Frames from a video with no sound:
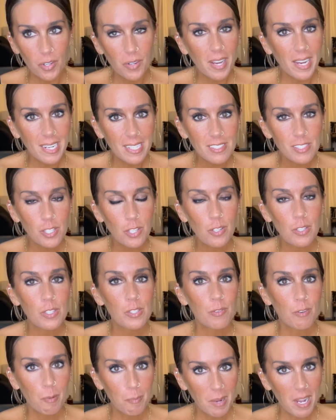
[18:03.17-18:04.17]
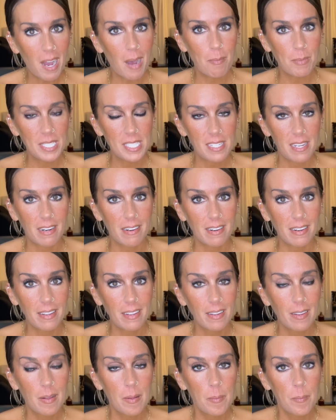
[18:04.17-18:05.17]
not excused from commentary.
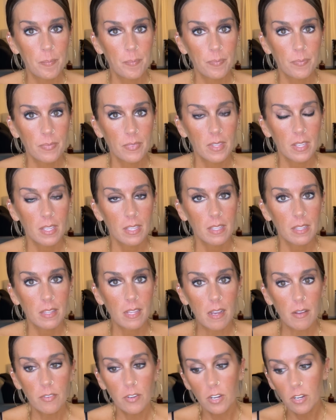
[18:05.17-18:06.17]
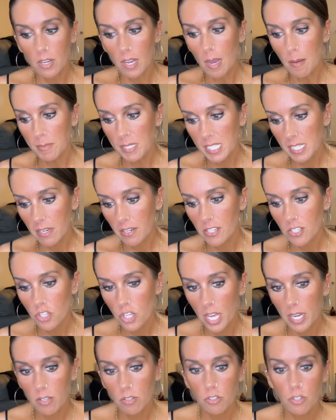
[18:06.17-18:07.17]
Now, if you're a commentary
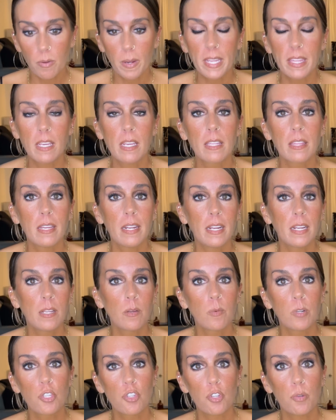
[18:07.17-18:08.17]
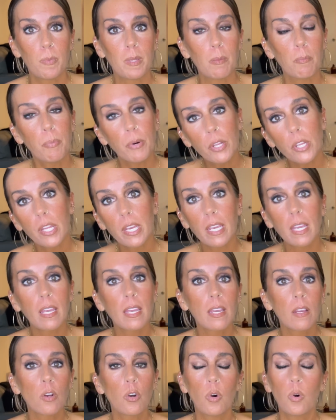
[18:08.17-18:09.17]
channel, do I think that anyone should be
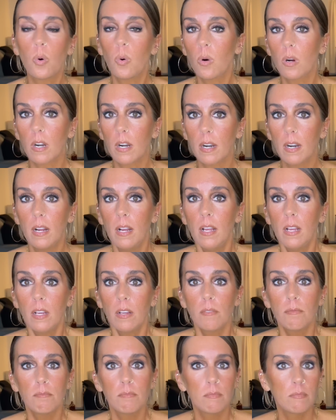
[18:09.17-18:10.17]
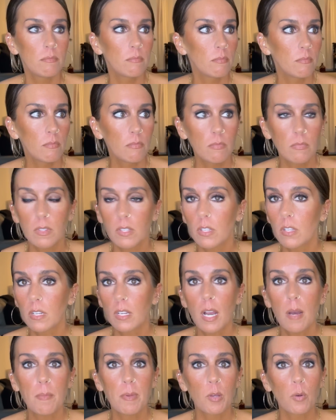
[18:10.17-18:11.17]
bullying or
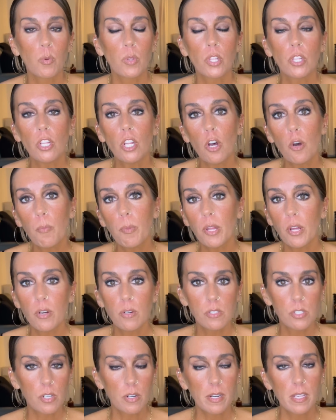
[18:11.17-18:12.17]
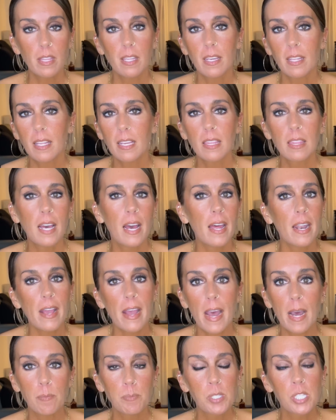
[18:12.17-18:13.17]
coming with low blows or anything like that?
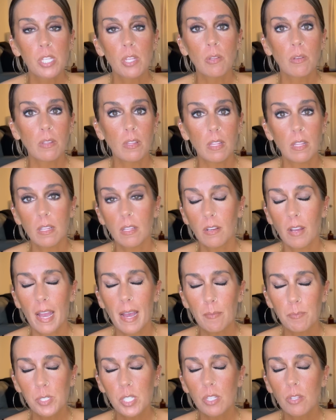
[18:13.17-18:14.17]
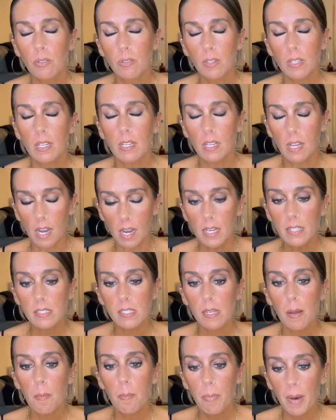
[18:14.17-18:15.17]
Absolutely, absolutely not.
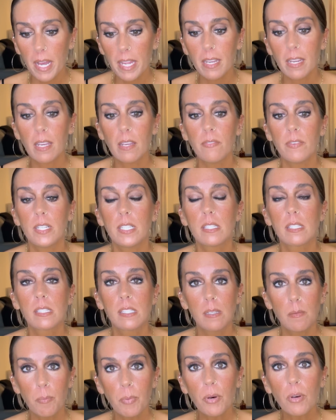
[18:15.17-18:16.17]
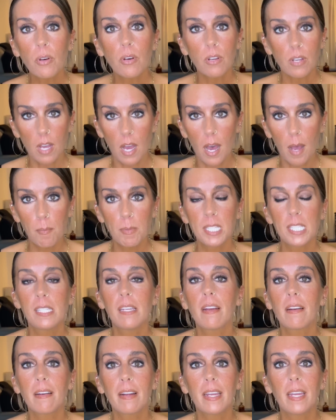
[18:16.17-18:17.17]
But if it's simple
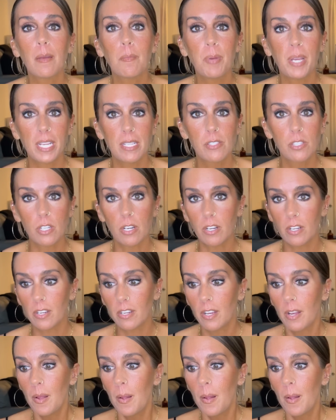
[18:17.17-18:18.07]
commentary based on